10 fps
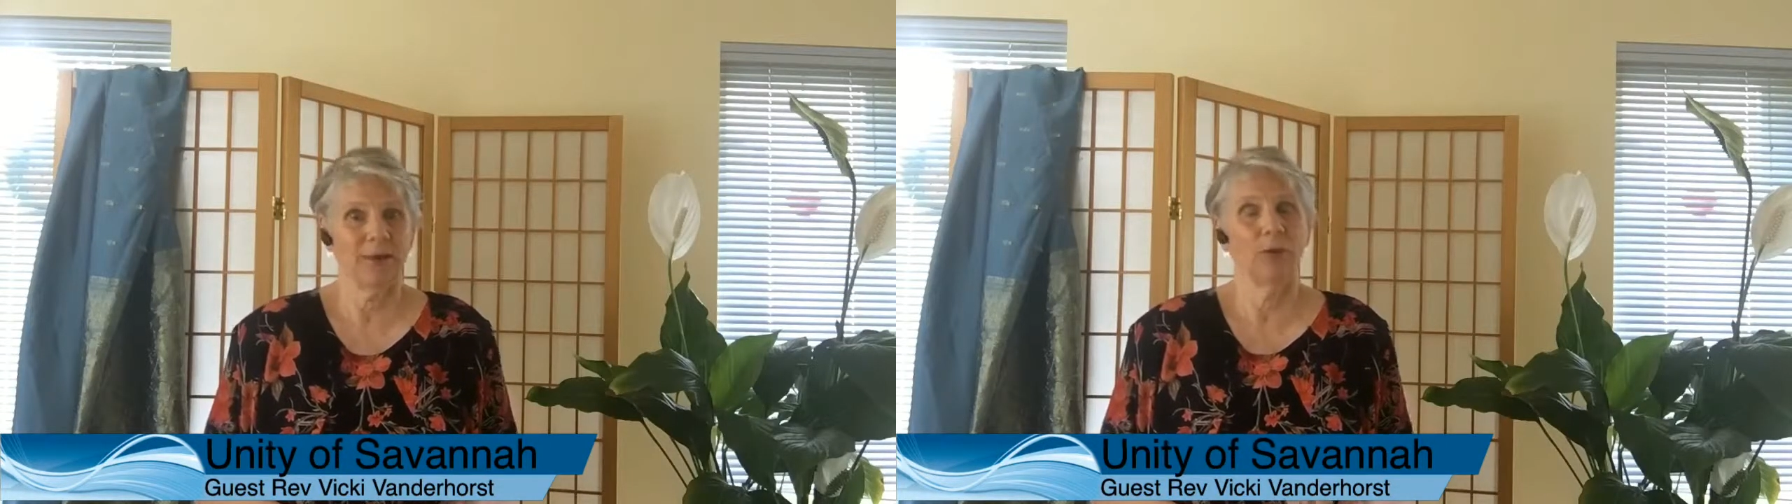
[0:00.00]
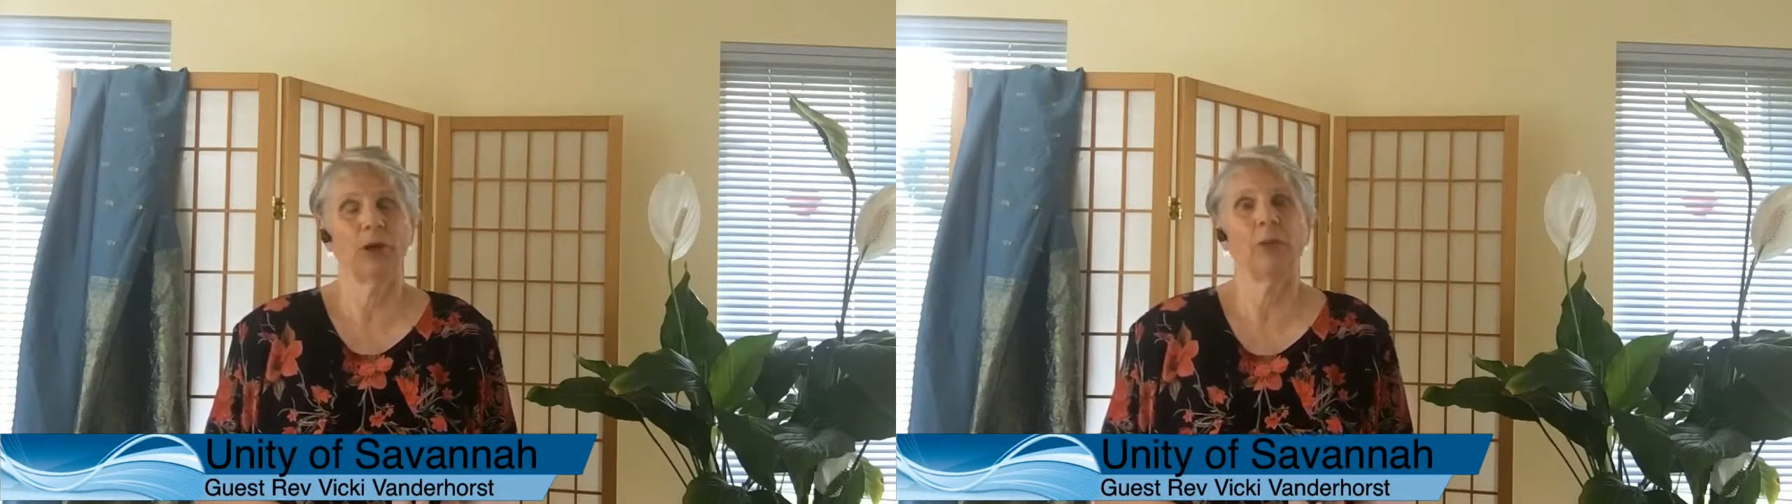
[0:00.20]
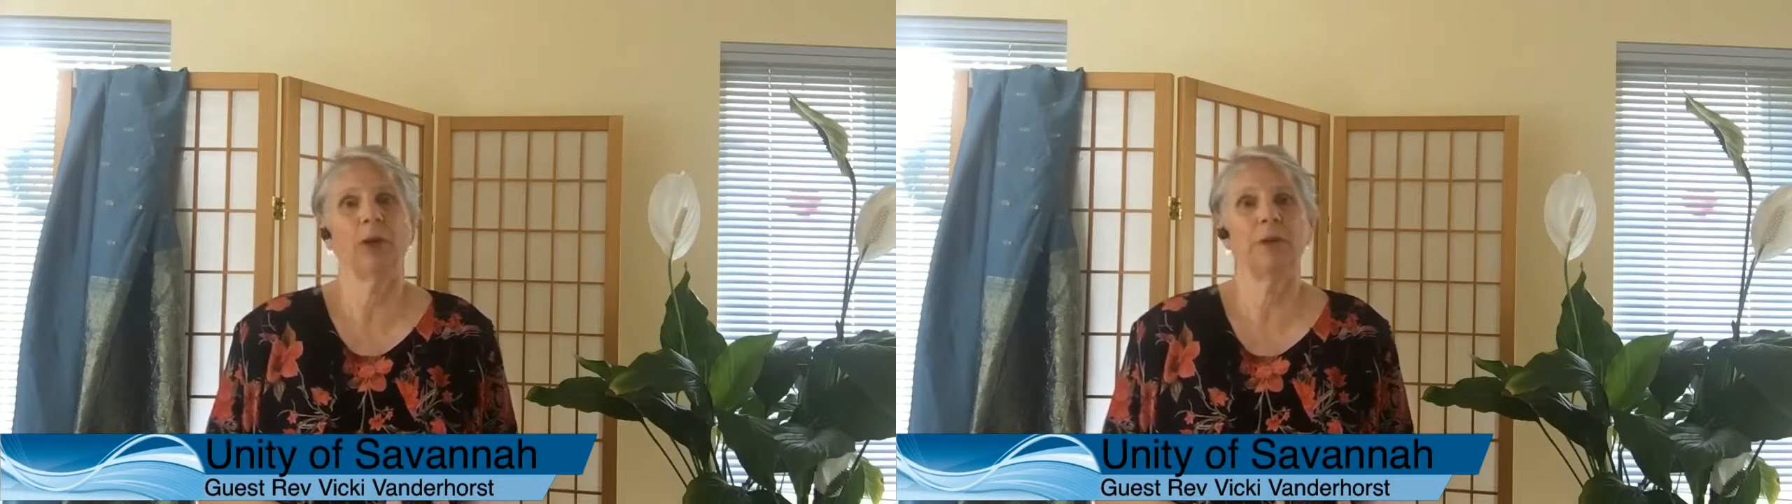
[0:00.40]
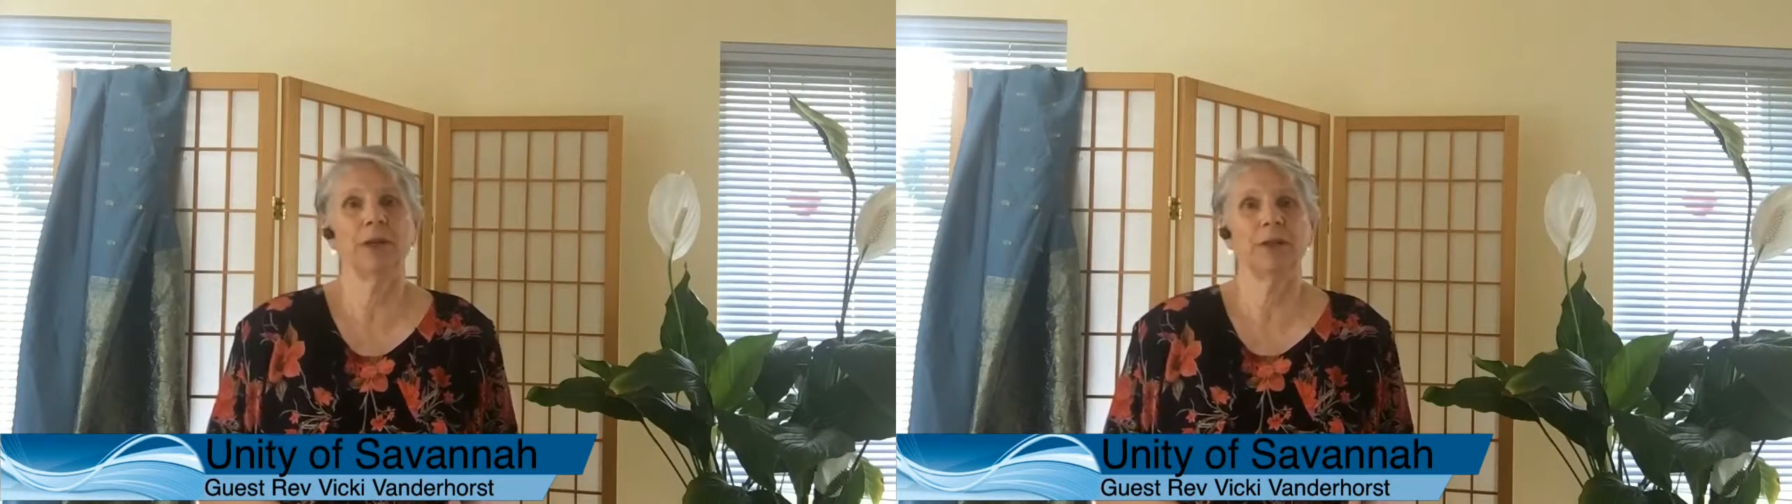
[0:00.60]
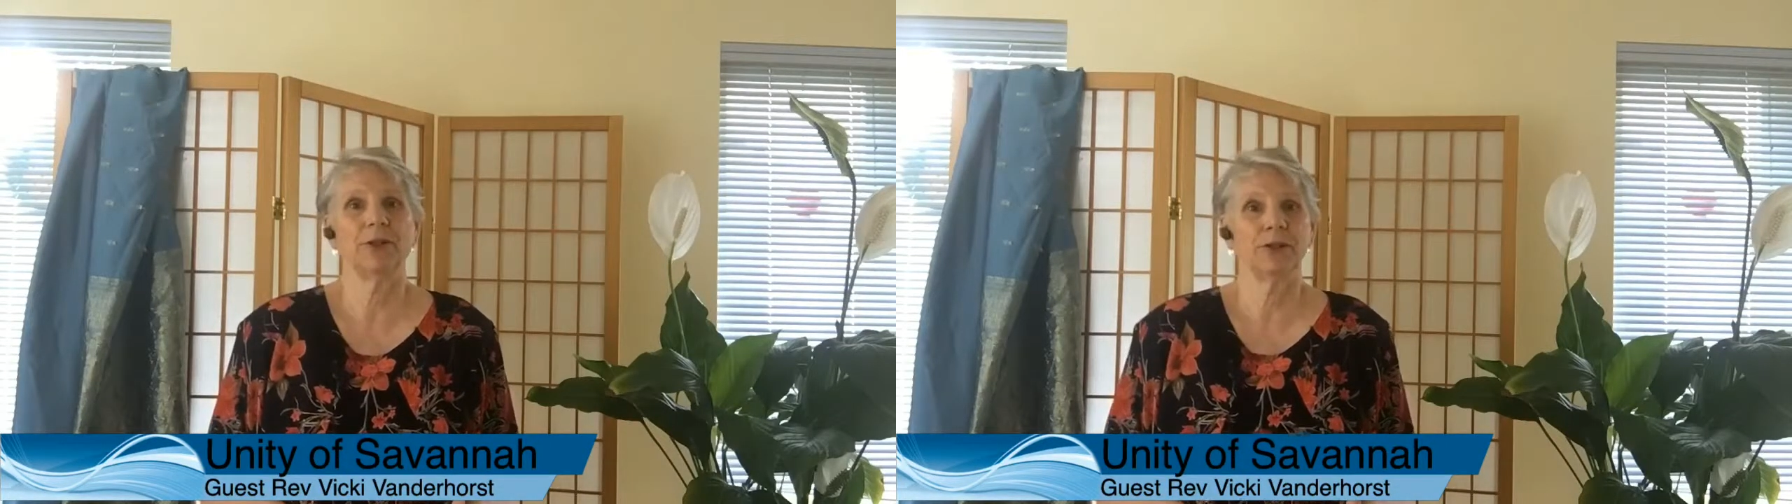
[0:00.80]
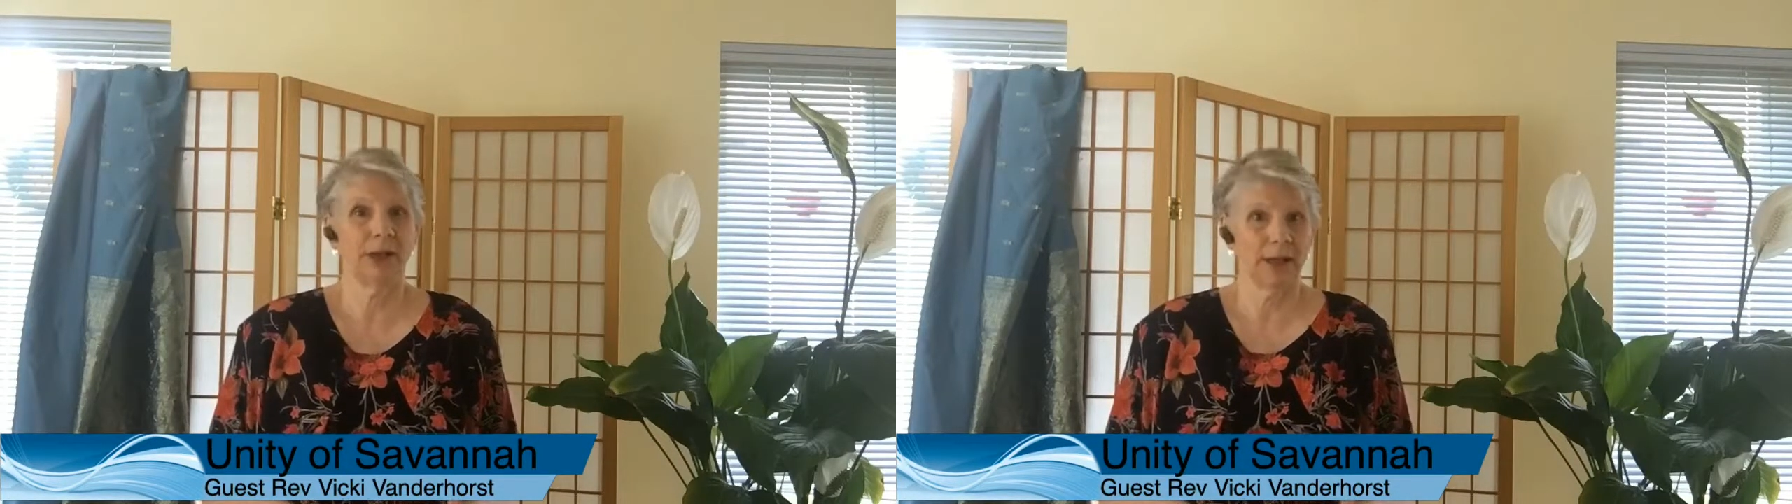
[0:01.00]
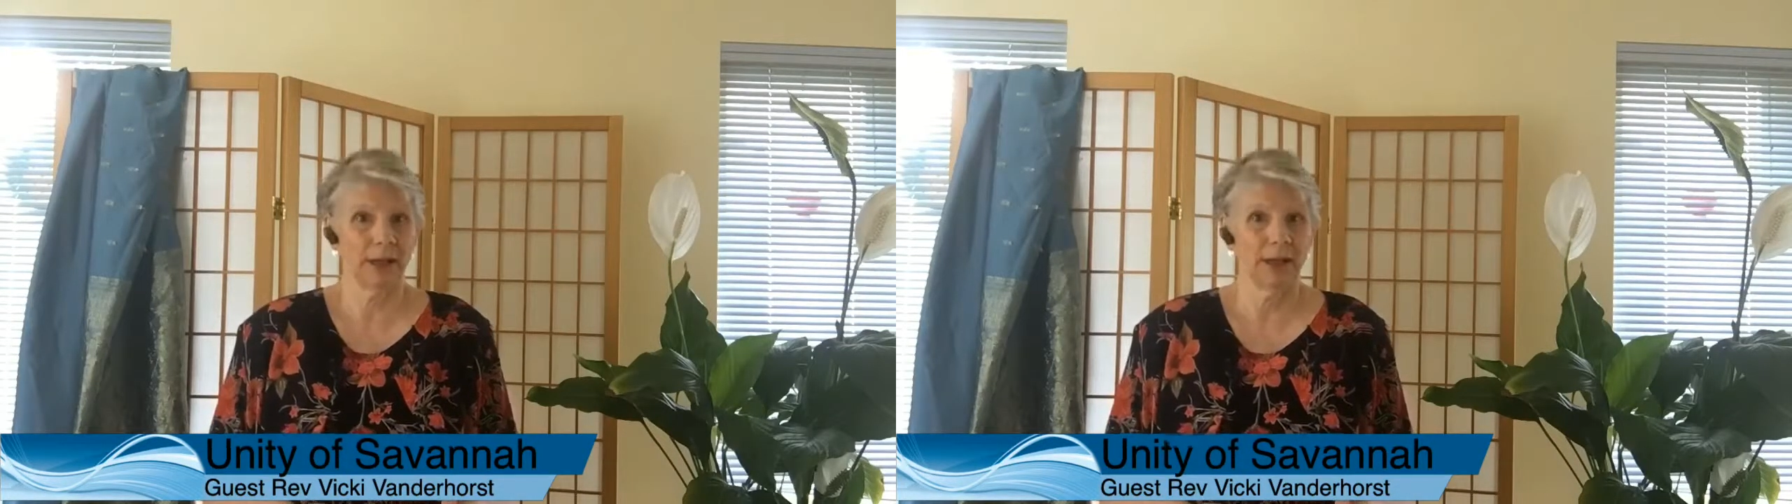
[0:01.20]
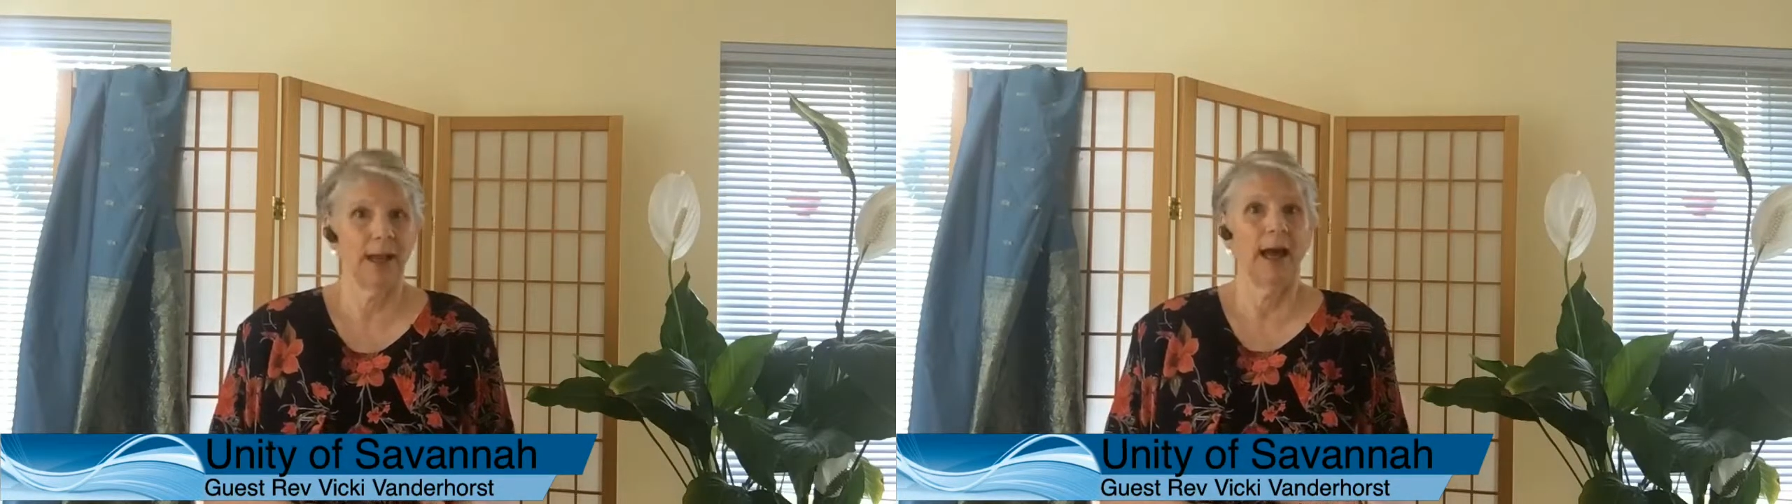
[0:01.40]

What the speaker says: What are we going to drink?